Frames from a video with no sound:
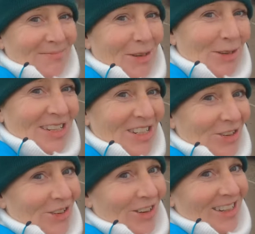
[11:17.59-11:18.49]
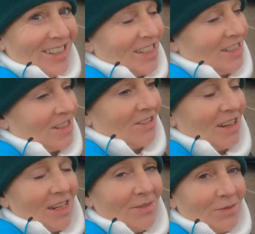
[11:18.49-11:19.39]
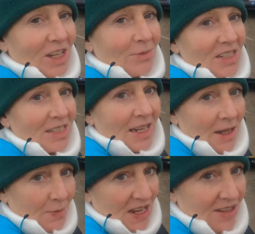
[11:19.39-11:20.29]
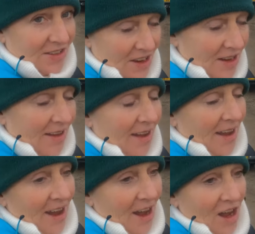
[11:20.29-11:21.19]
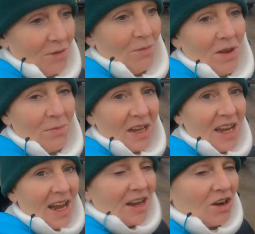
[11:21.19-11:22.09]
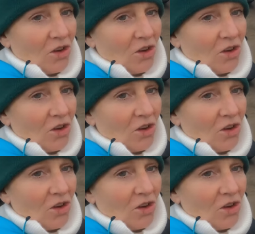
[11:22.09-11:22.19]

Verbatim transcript: Morning, Scotland. Sorry, I don't mean to take the piss. But yeah,